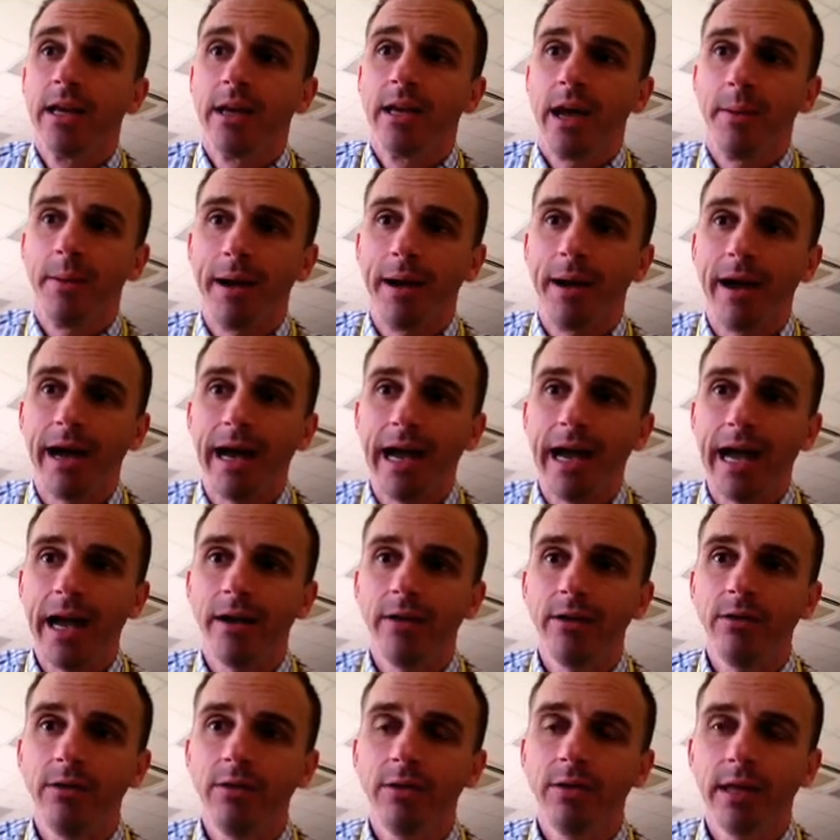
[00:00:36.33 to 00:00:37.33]
about how
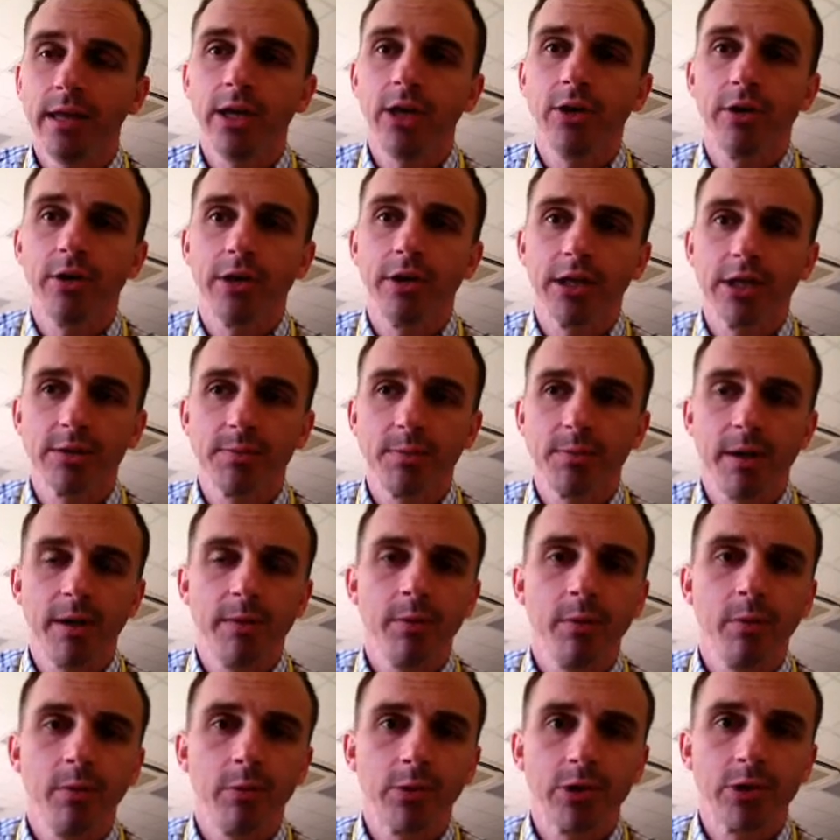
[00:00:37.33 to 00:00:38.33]
you think your
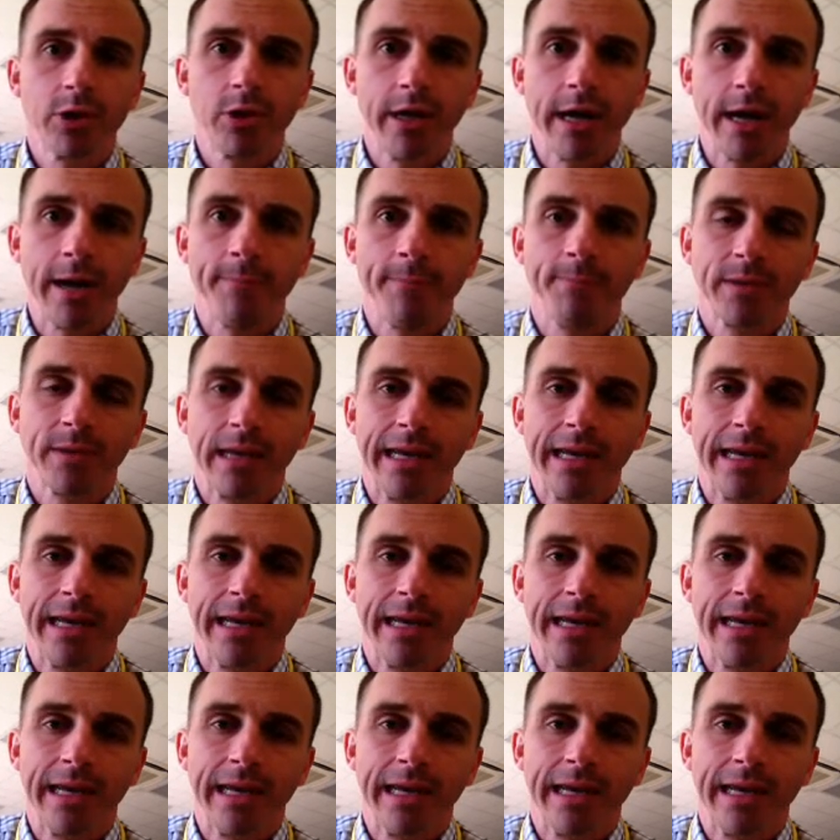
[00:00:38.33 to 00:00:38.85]
experiment will turn out.